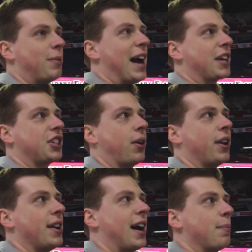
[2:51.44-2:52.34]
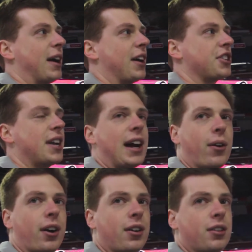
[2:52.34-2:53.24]
max out at 9 miles an
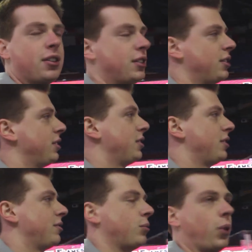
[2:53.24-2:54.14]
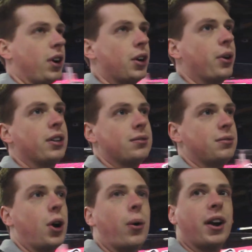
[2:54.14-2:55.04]
hour. We're doing
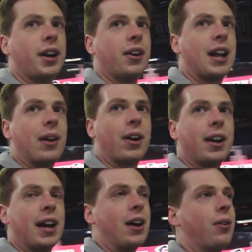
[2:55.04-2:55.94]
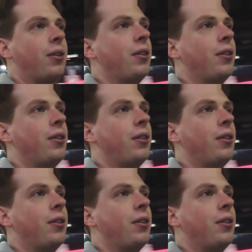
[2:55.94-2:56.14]
nowhere near that right now.